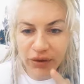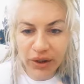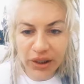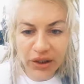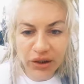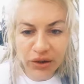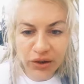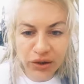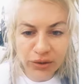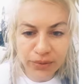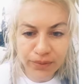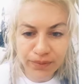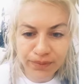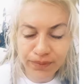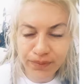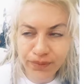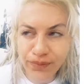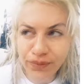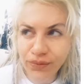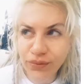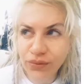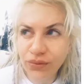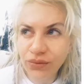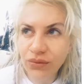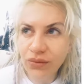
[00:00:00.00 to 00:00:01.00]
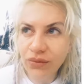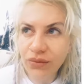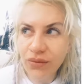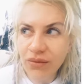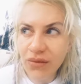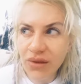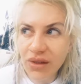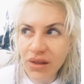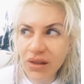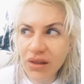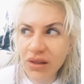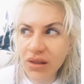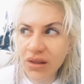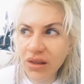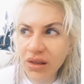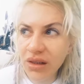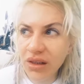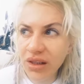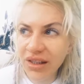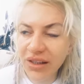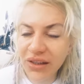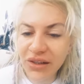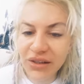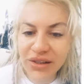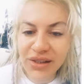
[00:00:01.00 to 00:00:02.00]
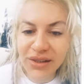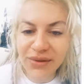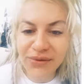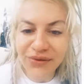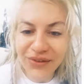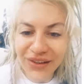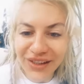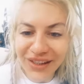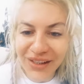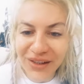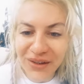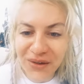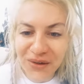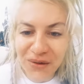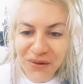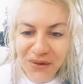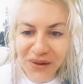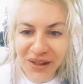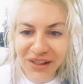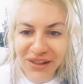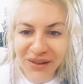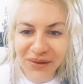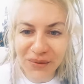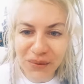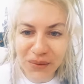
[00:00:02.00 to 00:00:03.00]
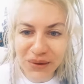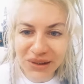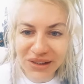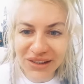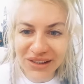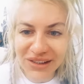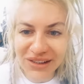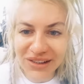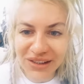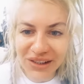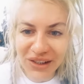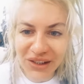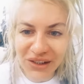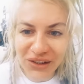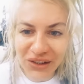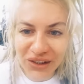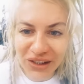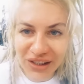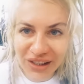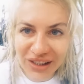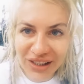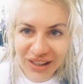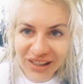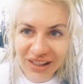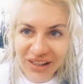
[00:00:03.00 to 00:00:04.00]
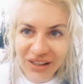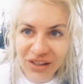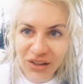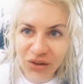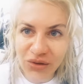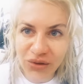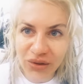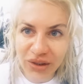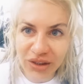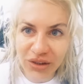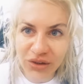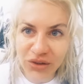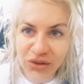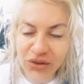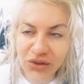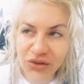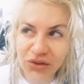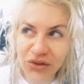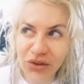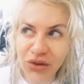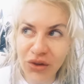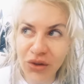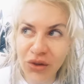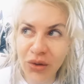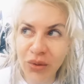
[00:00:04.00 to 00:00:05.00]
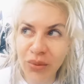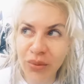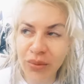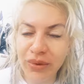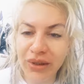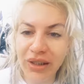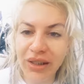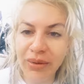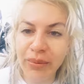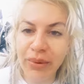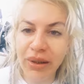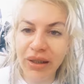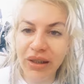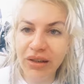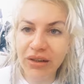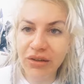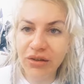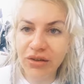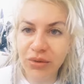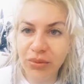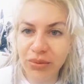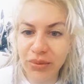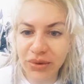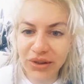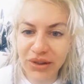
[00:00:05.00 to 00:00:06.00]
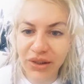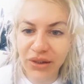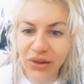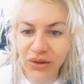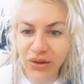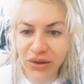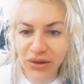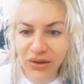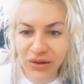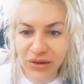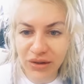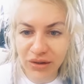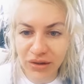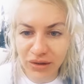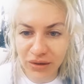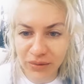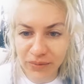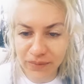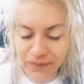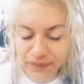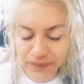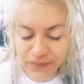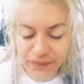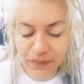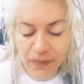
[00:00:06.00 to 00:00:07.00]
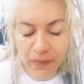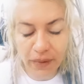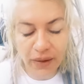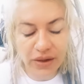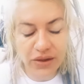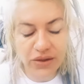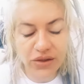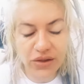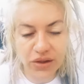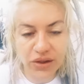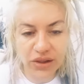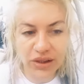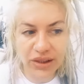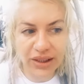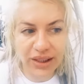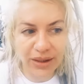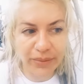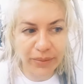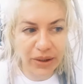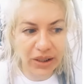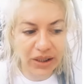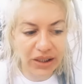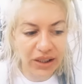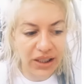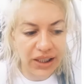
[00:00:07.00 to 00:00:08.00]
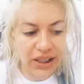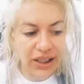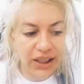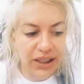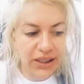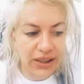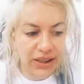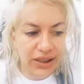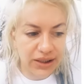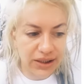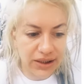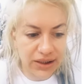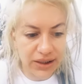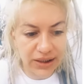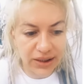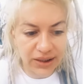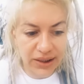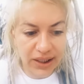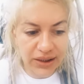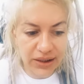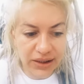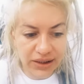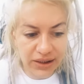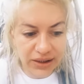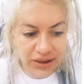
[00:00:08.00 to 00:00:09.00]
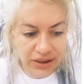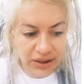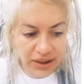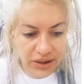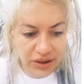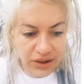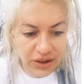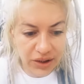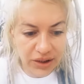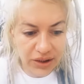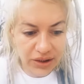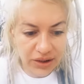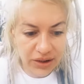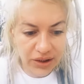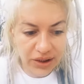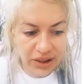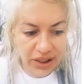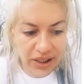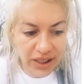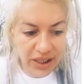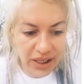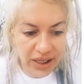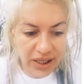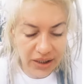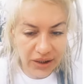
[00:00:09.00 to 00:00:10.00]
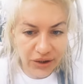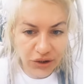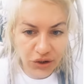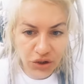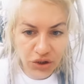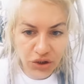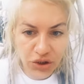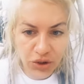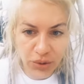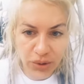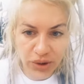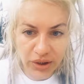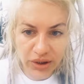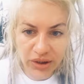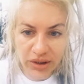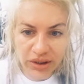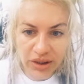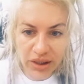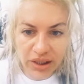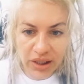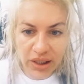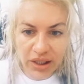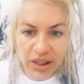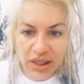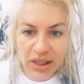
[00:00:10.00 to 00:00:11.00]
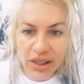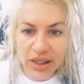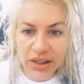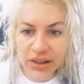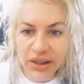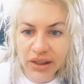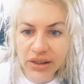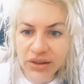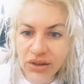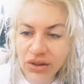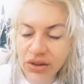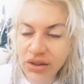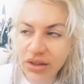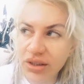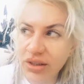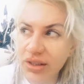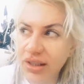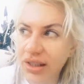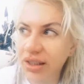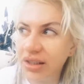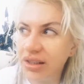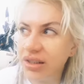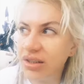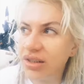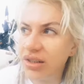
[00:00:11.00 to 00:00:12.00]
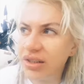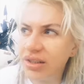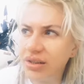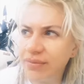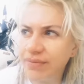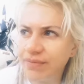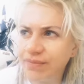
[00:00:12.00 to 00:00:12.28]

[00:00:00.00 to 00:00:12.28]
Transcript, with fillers: Rider. Uh, I got some video riding with the Dakar riders from Lima, from Star, uh, Lima. They did the liaison stage yesterday and a short desert stage